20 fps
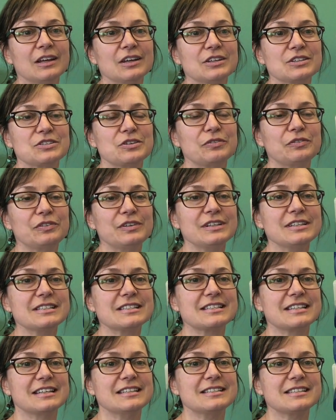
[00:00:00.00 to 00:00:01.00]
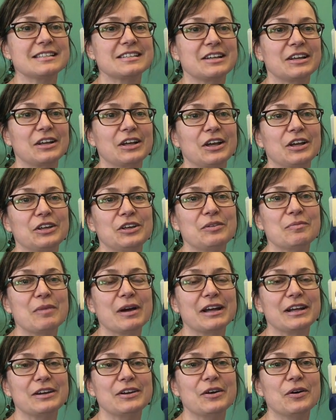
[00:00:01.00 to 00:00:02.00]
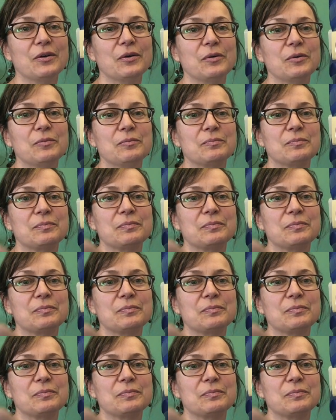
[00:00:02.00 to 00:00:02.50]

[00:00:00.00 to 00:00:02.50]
So for instance, you might know